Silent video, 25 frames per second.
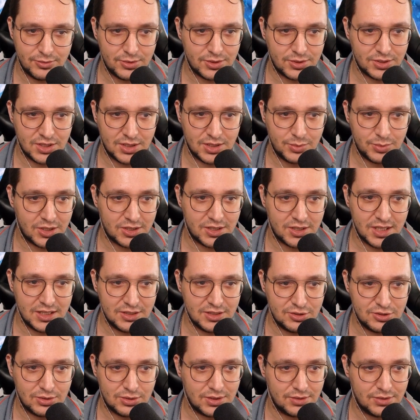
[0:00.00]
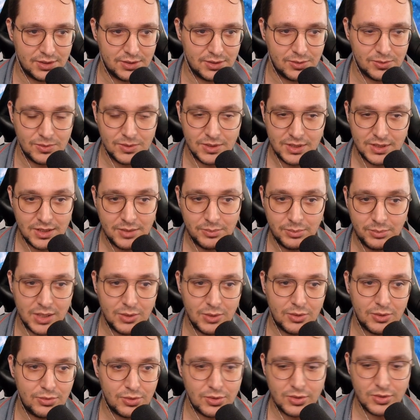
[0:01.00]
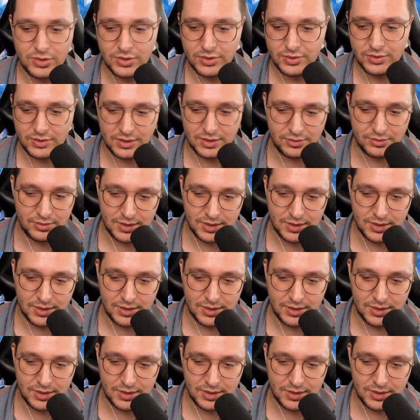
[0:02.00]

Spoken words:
For example, Arcane Shot if you make one for a hunter.